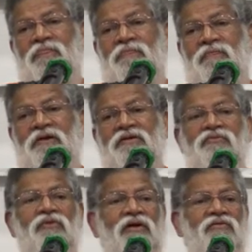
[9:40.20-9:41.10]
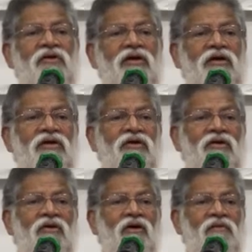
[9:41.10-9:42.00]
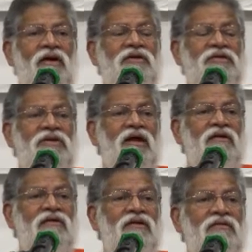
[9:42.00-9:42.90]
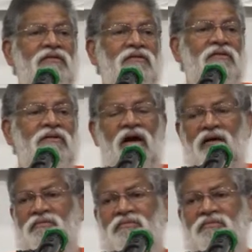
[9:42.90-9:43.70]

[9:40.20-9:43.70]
That is one way of understanding God.